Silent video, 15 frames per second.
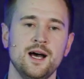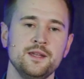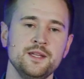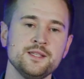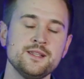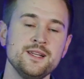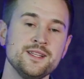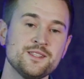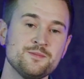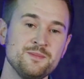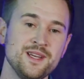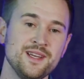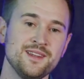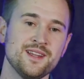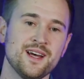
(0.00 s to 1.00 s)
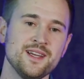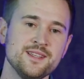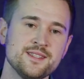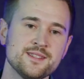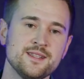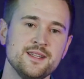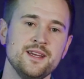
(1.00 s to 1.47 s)
And this leads me
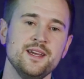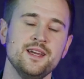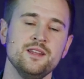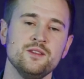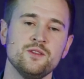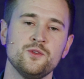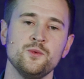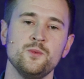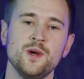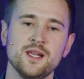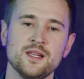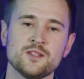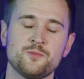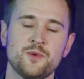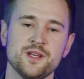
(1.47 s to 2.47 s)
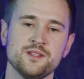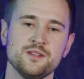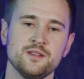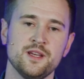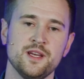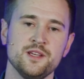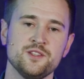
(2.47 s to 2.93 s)
nicely into Will's
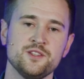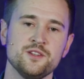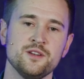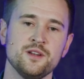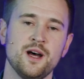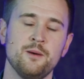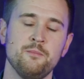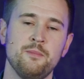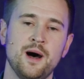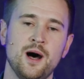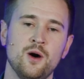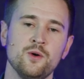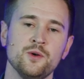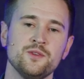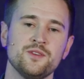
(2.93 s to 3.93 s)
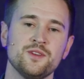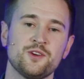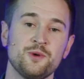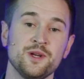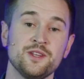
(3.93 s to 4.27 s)
presentation about